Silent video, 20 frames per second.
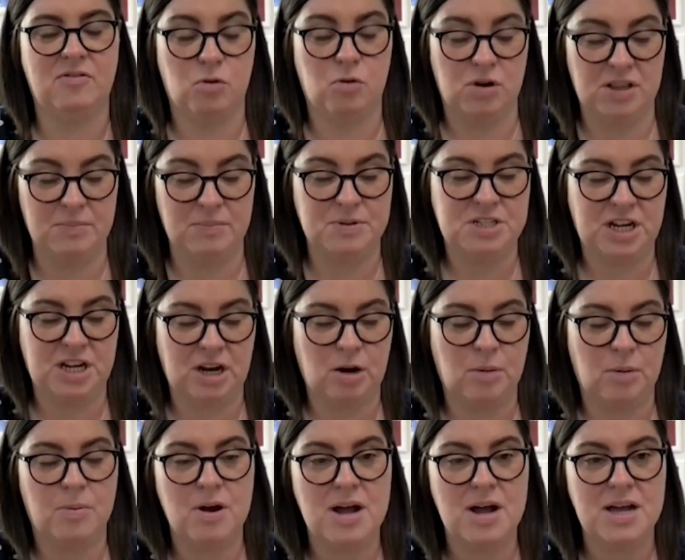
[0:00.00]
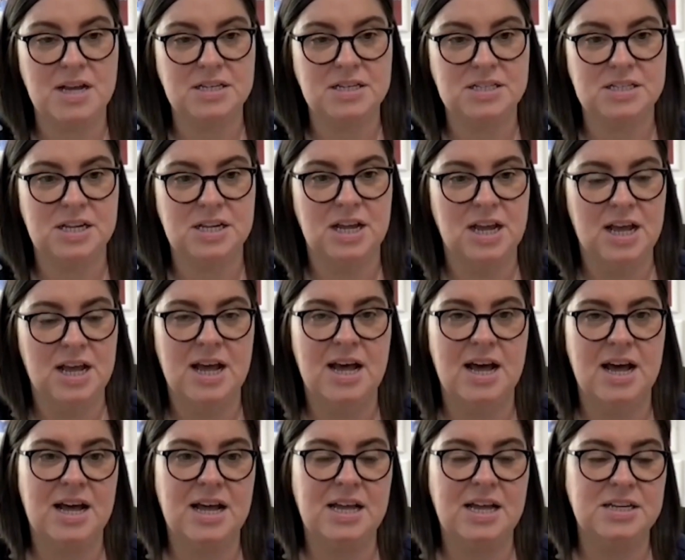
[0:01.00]
for the particular brand.
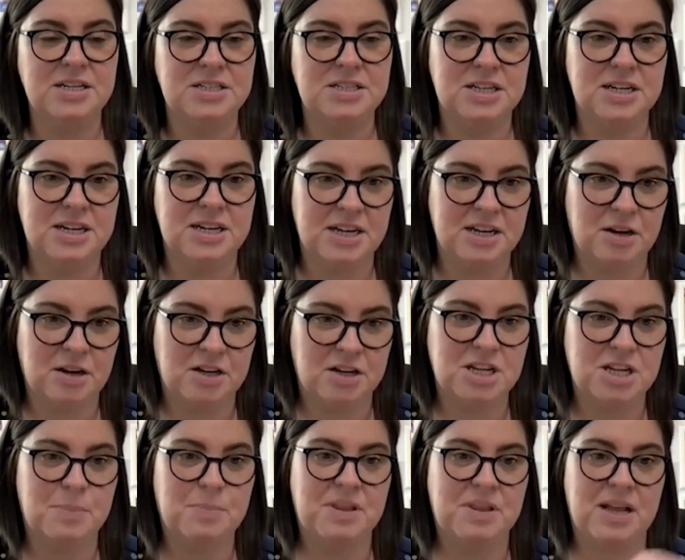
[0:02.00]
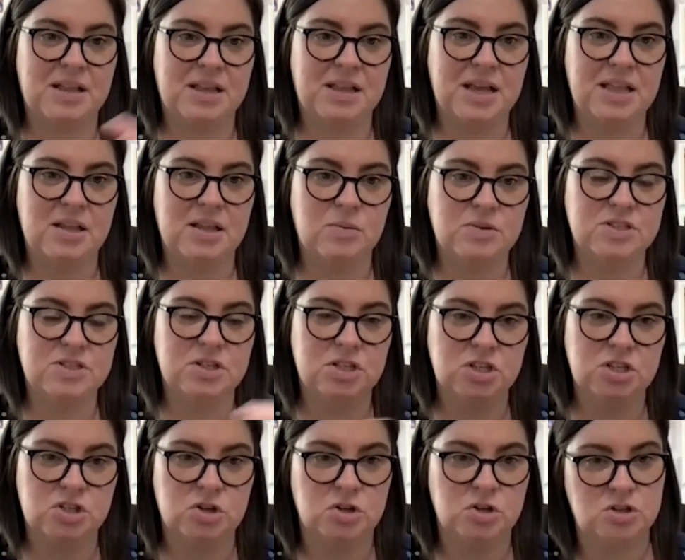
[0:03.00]
And on top of that, then there was
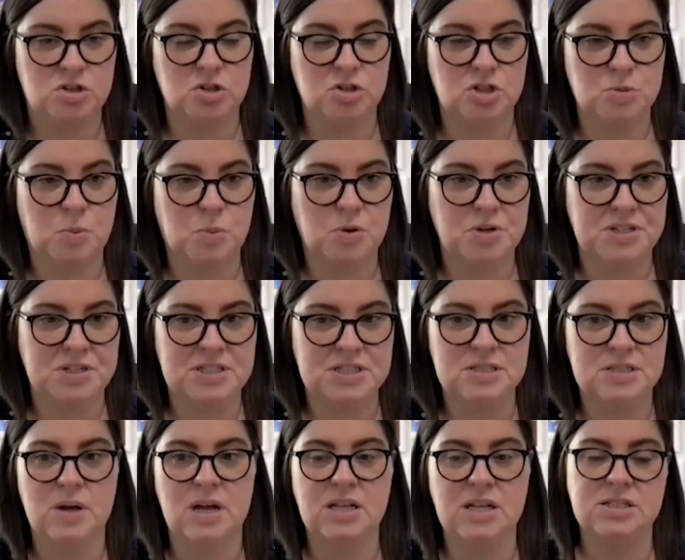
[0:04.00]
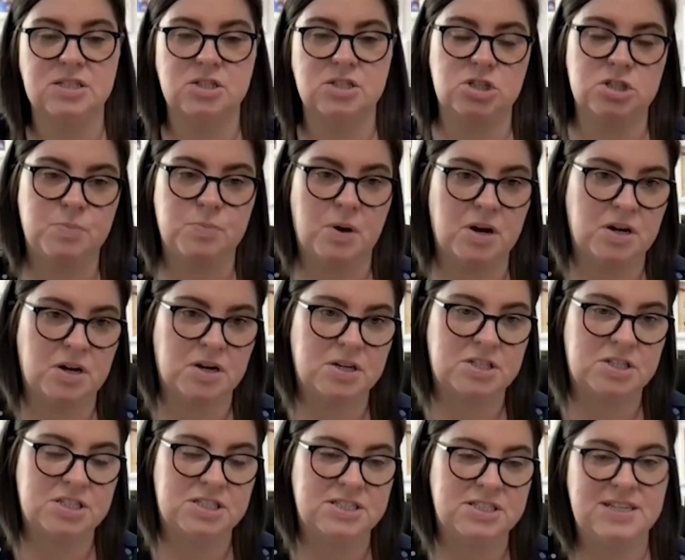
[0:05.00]
other touch points as well, such as
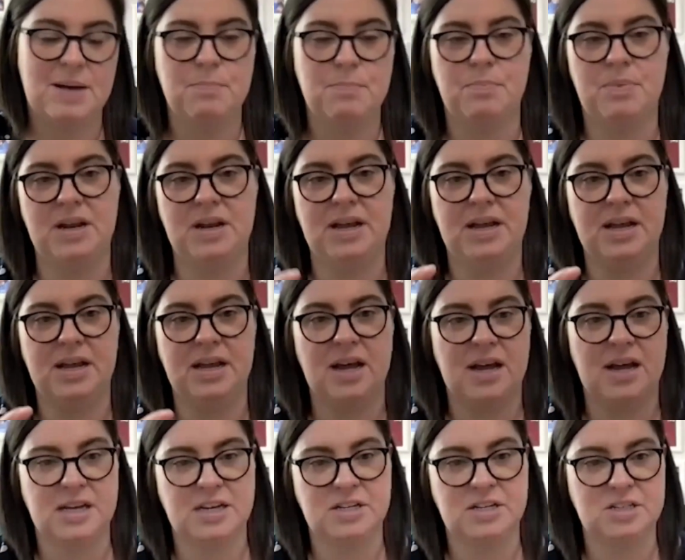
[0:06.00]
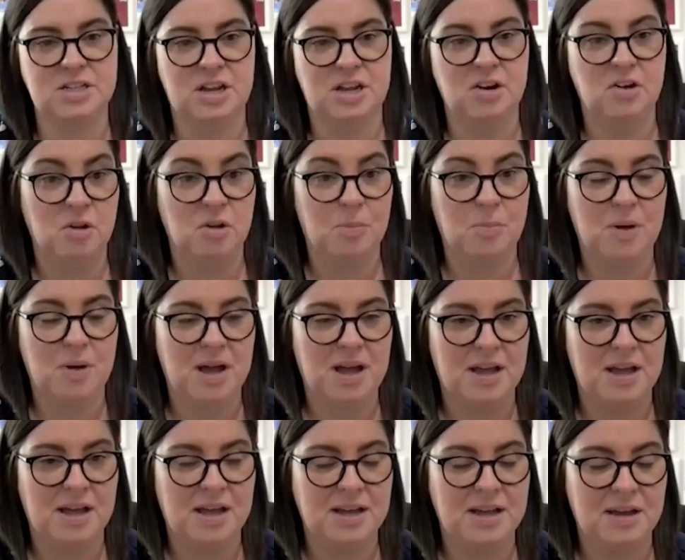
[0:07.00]
product sampling and another
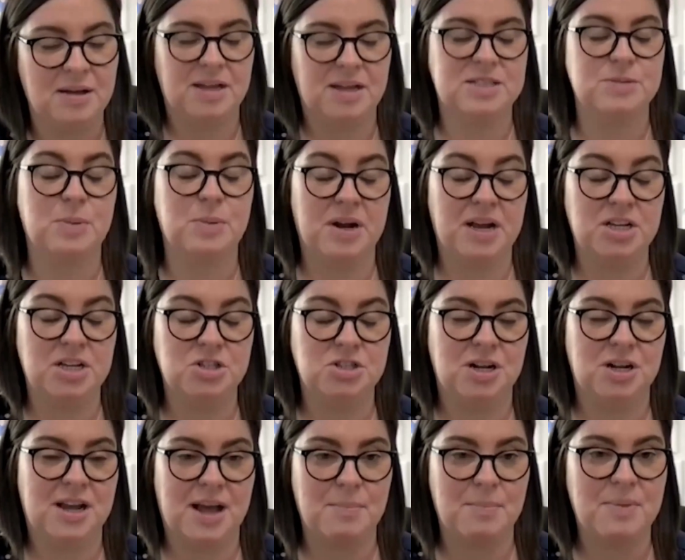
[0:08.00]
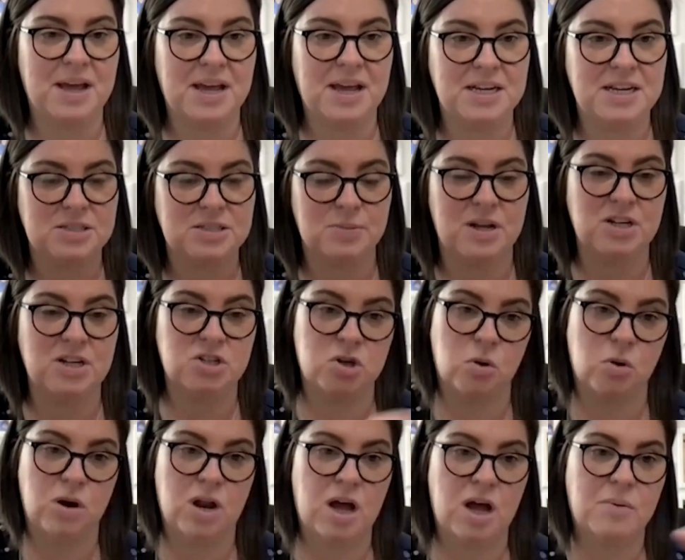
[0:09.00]
experiential campaign as well to
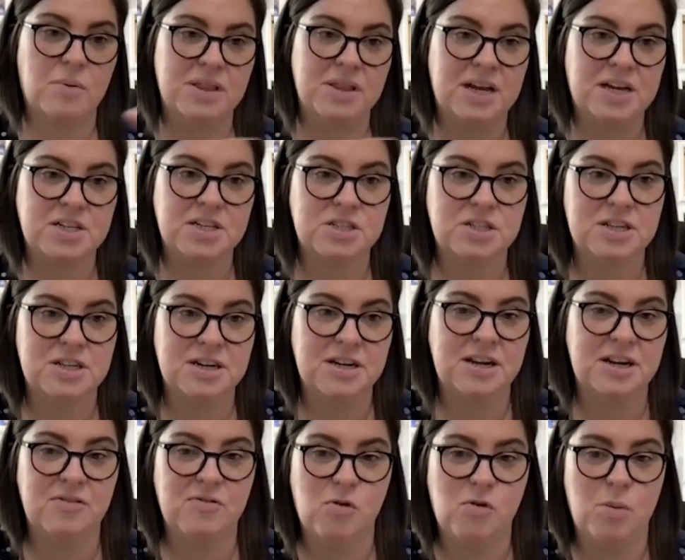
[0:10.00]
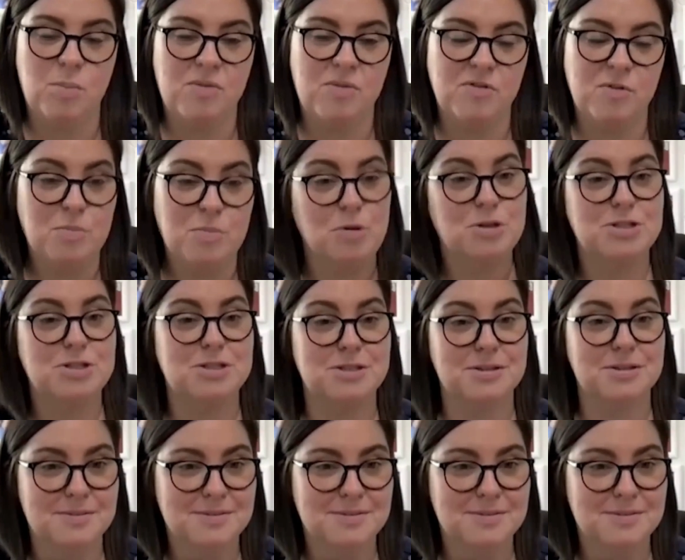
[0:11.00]
go along with that in a form of a bus.